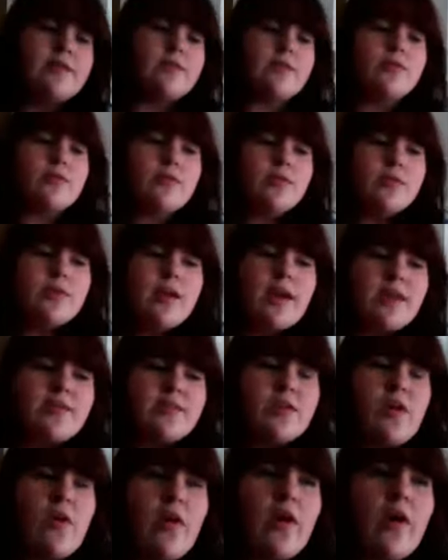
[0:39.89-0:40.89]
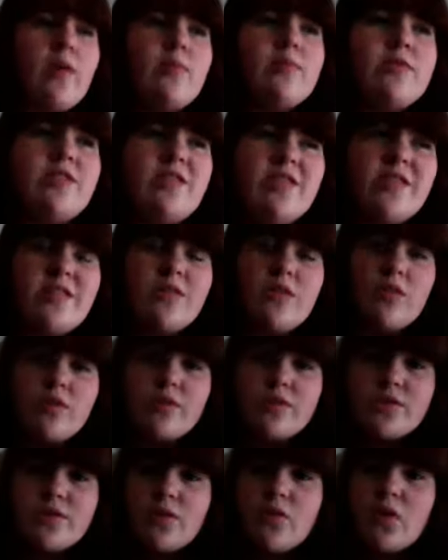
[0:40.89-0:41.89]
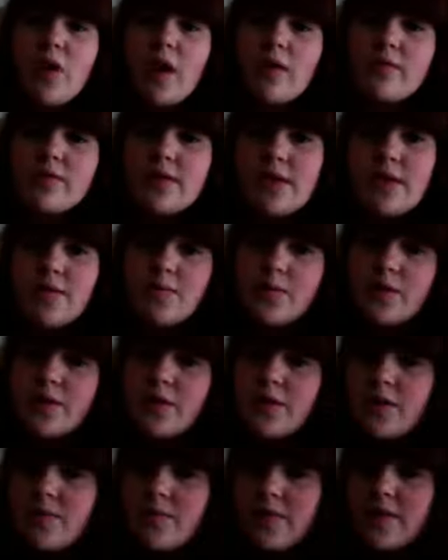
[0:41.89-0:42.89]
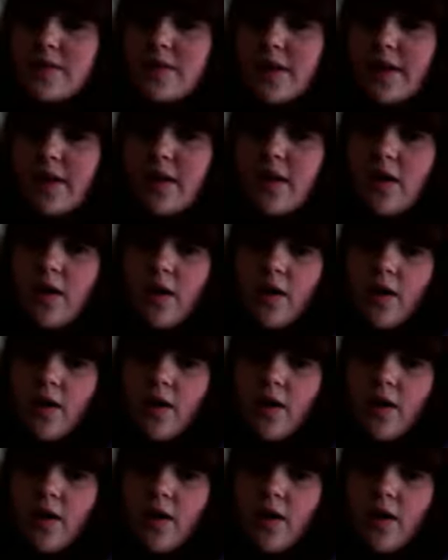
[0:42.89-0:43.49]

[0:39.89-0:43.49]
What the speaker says: So 2 days ago, I almost didn't go to school. I was gonna pretend to be sick.